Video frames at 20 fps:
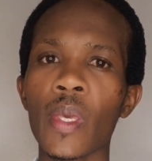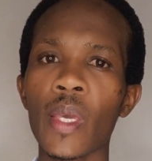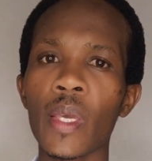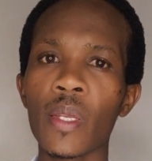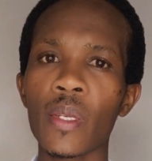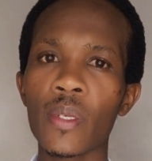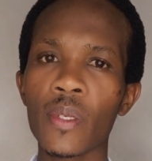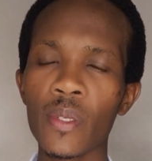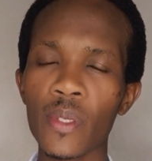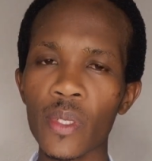
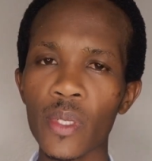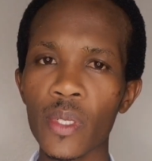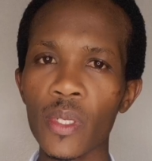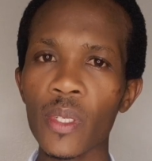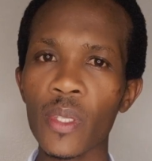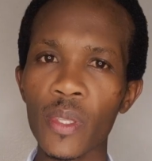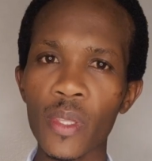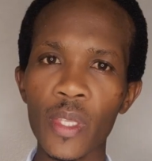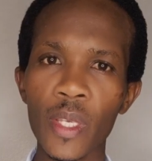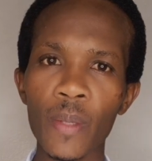and
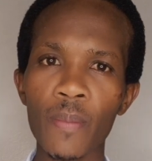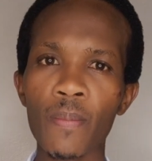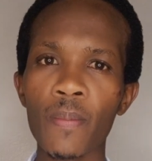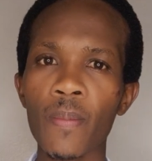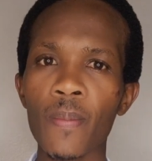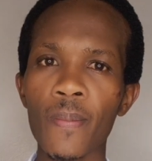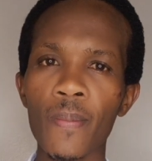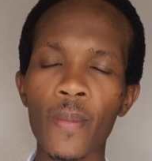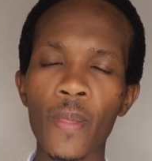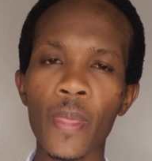treating
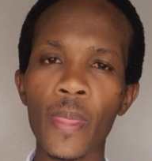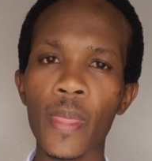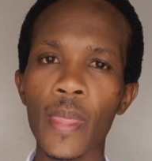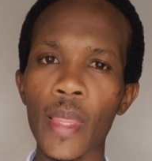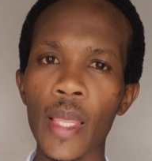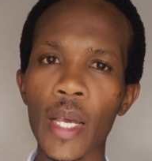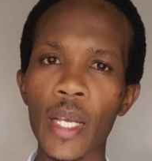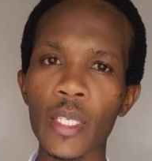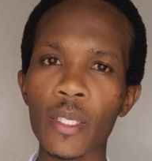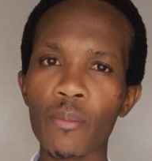them
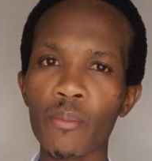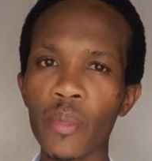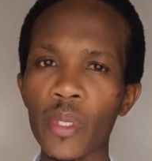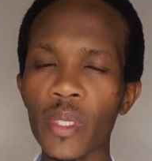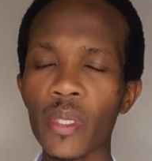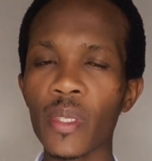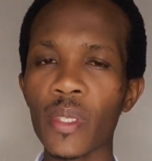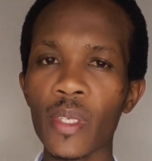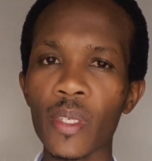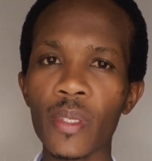as
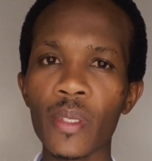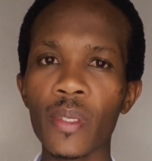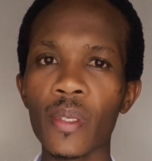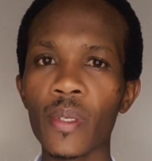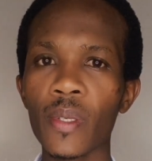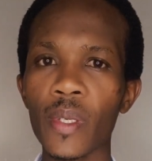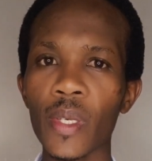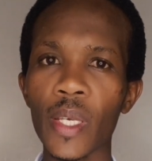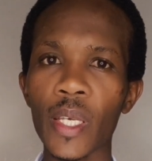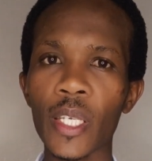business
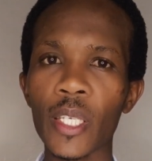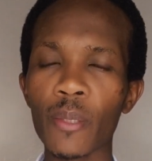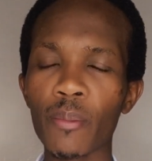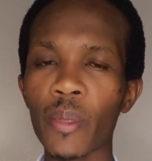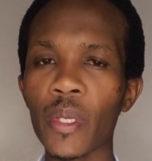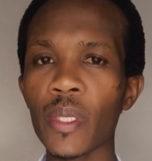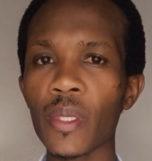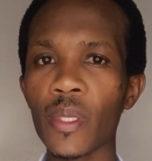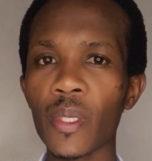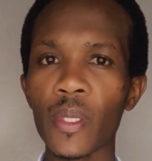
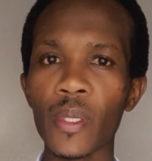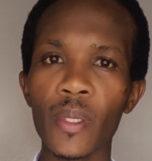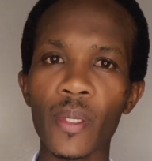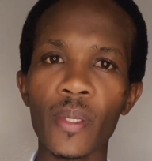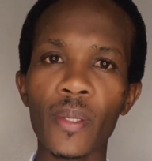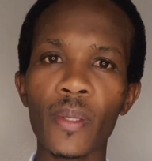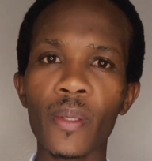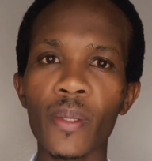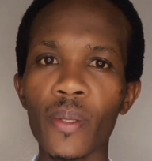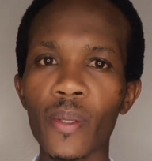
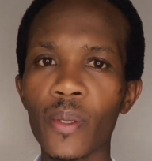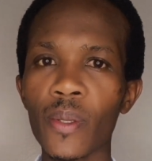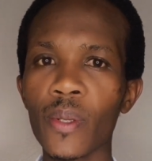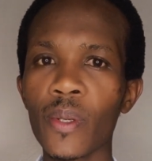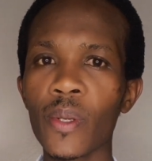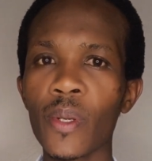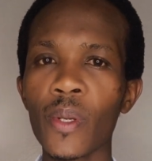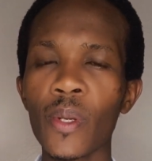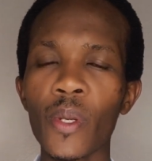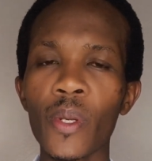expenses.
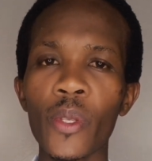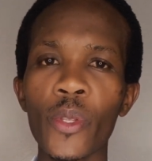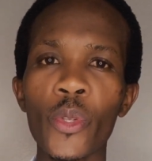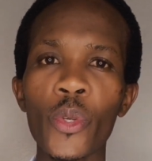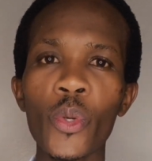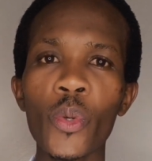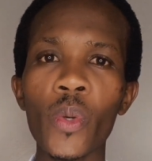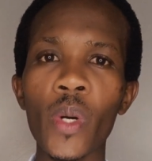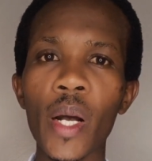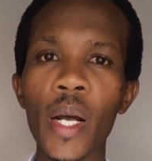
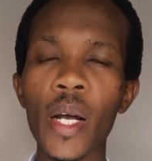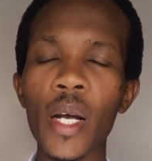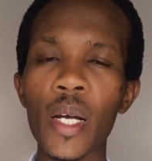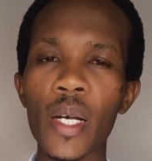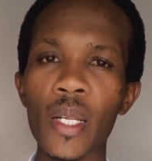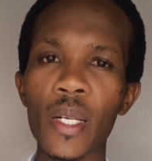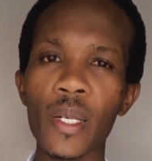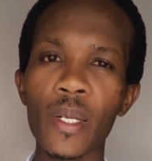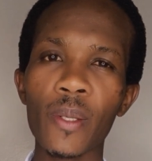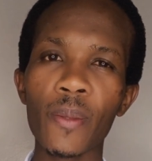You
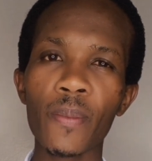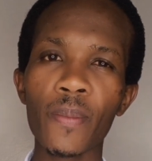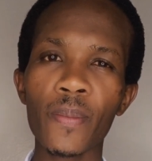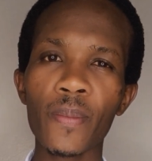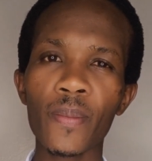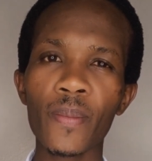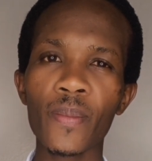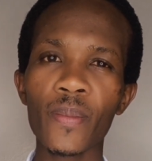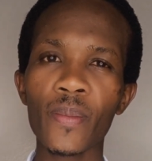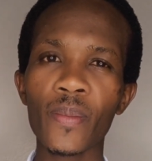are
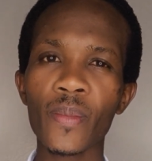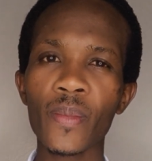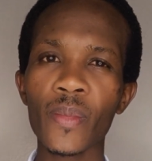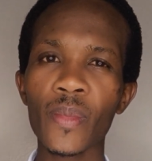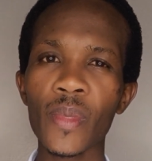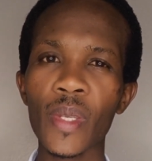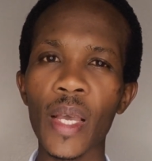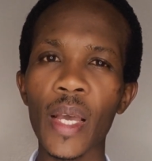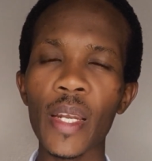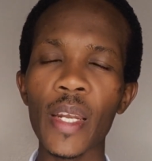
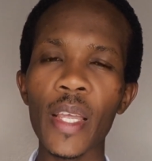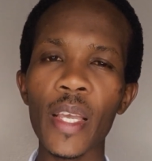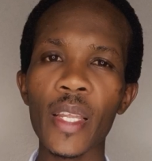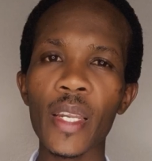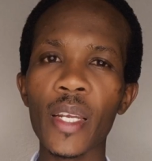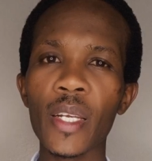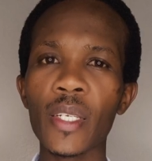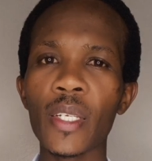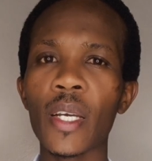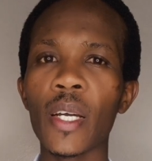a
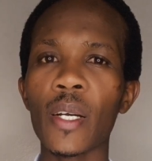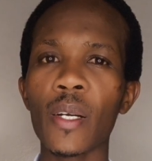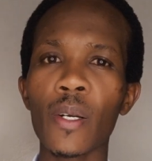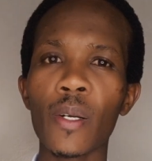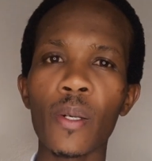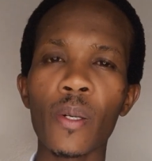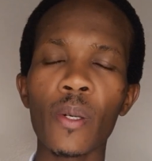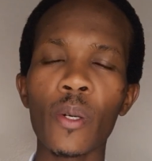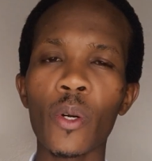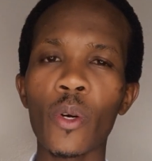director
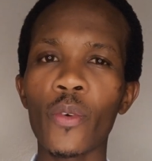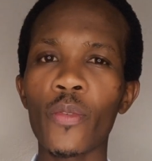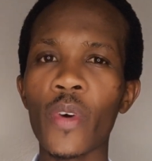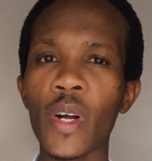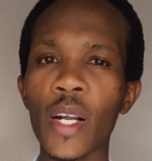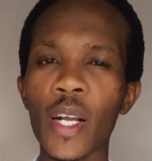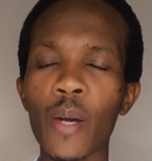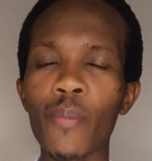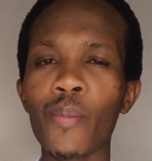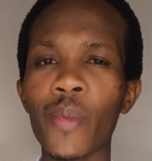of
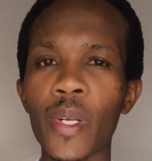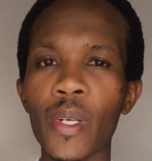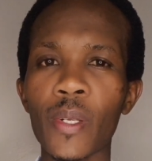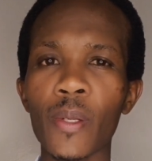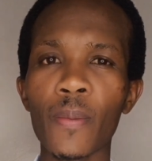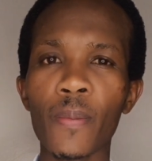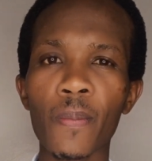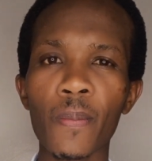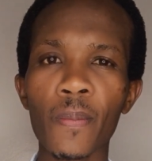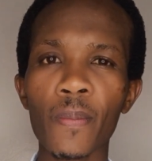a
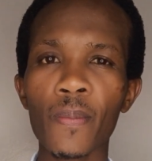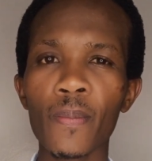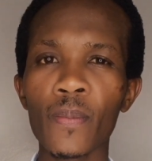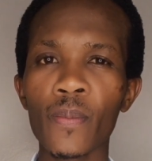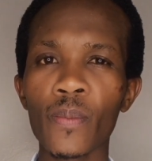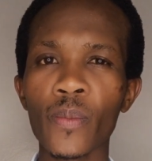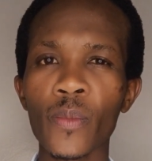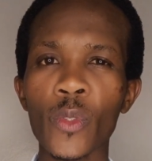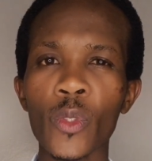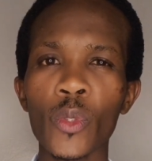company.
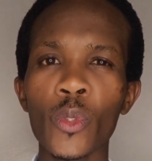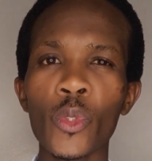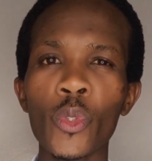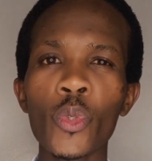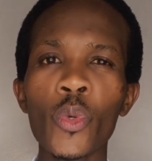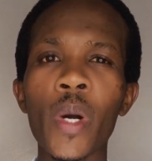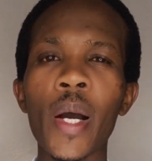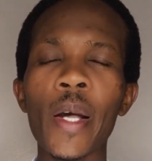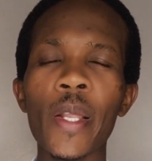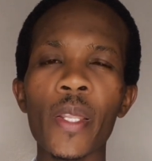
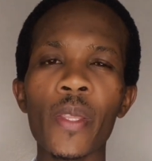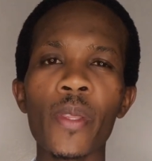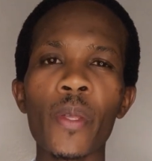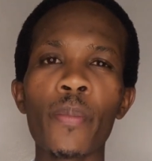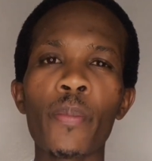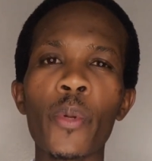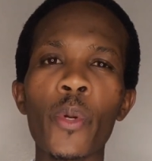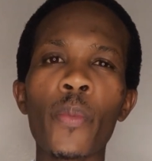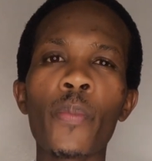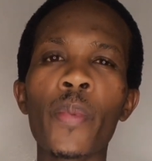You are the
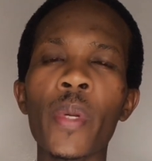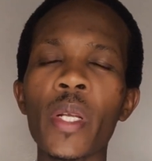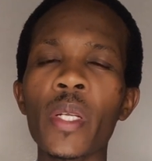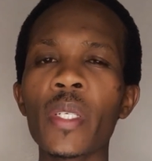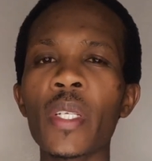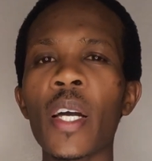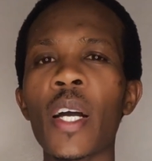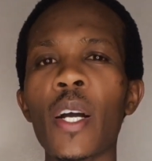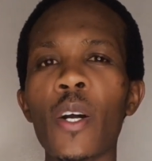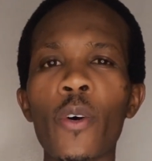
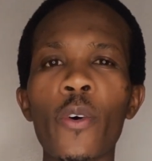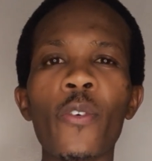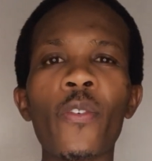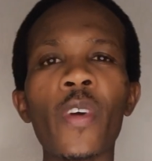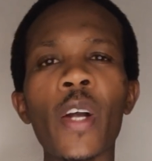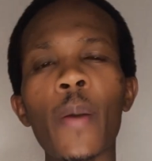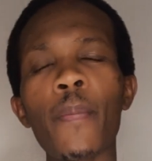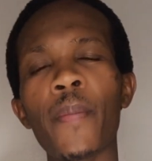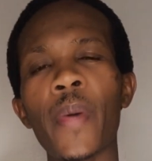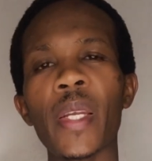proprietor of
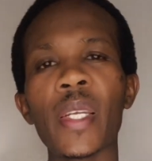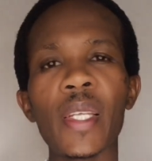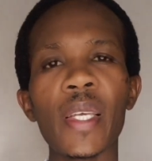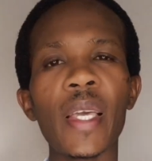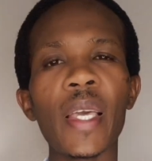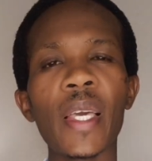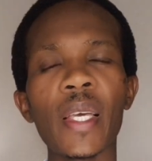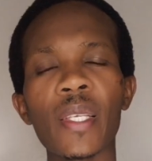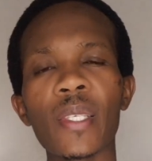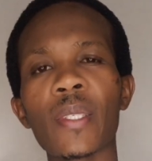company
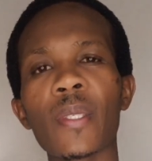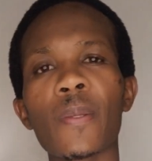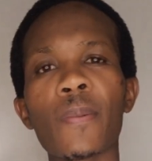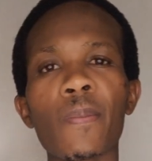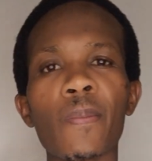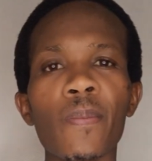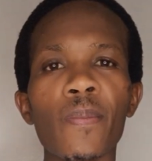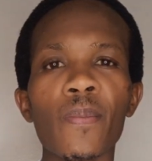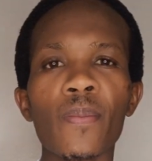X.